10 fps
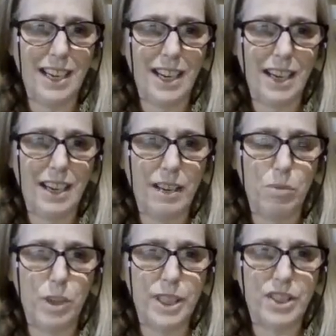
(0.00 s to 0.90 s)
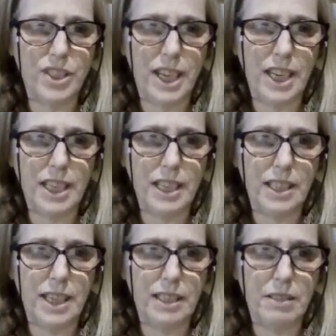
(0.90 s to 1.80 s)
and what it's saying,
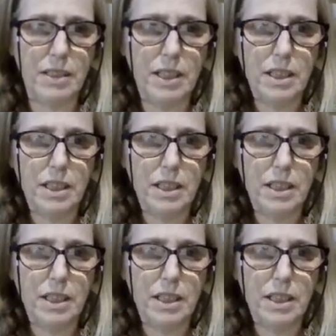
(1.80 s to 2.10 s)
and